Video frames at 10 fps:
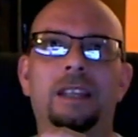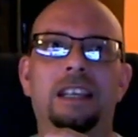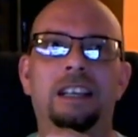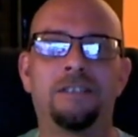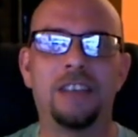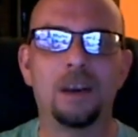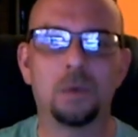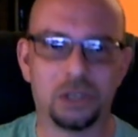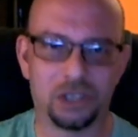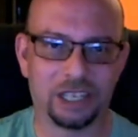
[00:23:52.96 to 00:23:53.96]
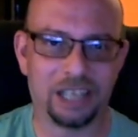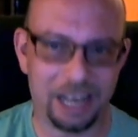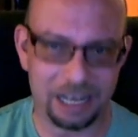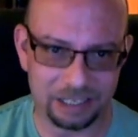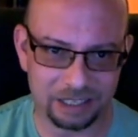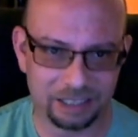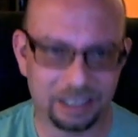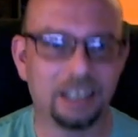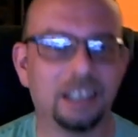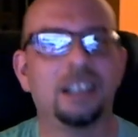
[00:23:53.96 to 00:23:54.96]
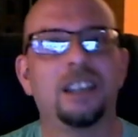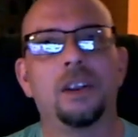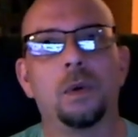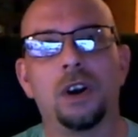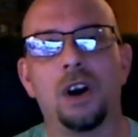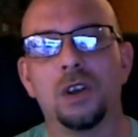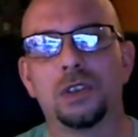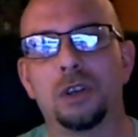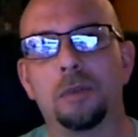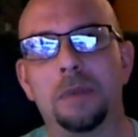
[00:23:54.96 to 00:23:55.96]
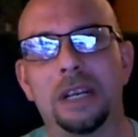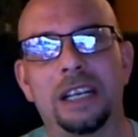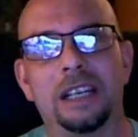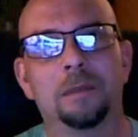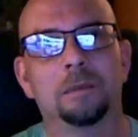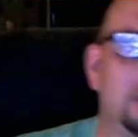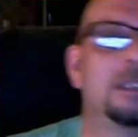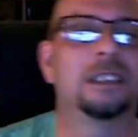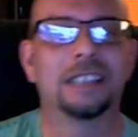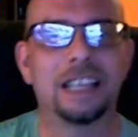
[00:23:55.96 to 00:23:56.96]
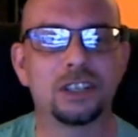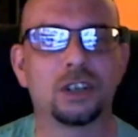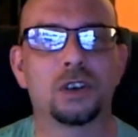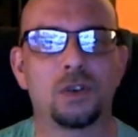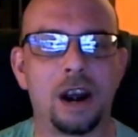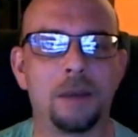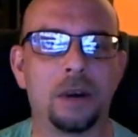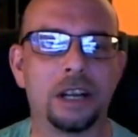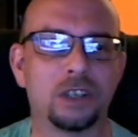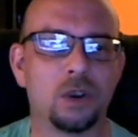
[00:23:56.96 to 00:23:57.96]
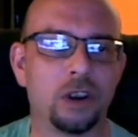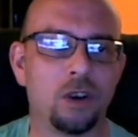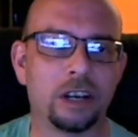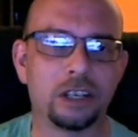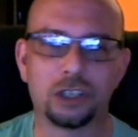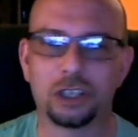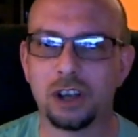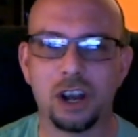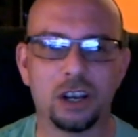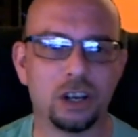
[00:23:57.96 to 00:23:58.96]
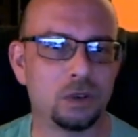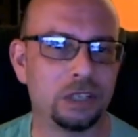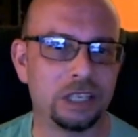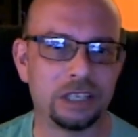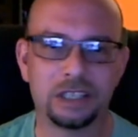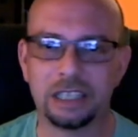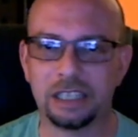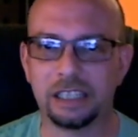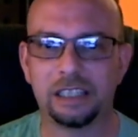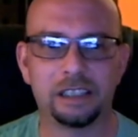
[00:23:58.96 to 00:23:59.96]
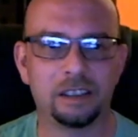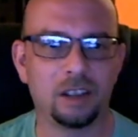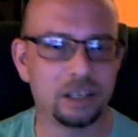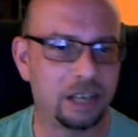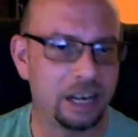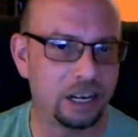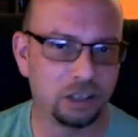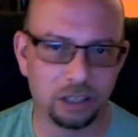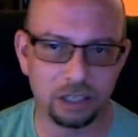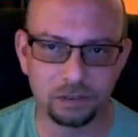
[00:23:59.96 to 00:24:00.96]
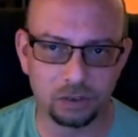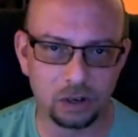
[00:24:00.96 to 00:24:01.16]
If that was the case, there would also be lesser crime rates going on in Chicago, D.C., Los Angeles, for